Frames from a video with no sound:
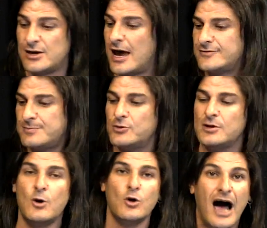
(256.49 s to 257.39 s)
You have to pull
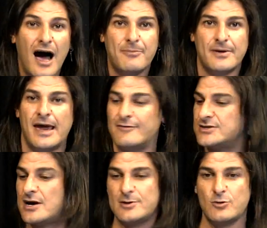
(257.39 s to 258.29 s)
them all up every
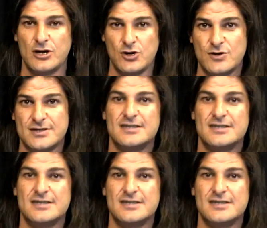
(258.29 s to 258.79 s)
time you want to use